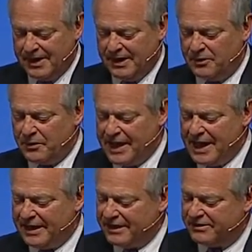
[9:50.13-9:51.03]
And the
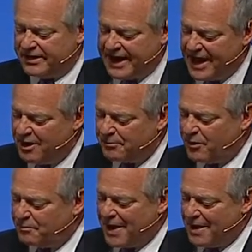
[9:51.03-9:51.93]
reality is you can't
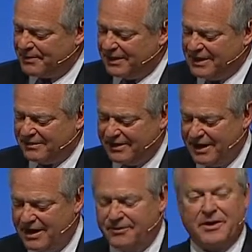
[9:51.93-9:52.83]
improve population
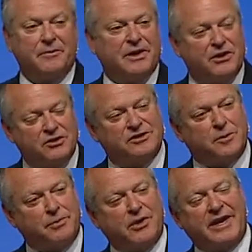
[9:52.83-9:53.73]
health and reduce the
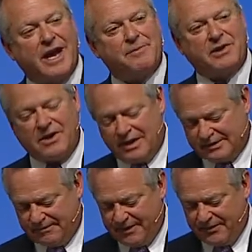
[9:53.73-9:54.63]
per capita
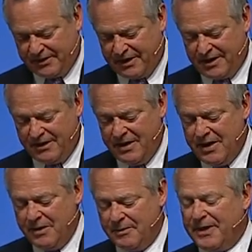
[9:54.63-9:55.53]
cost of health care
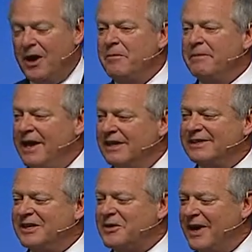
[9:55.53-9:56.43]
without
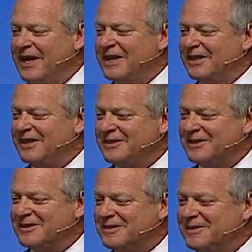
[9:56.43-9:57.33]
managing chronic conditions.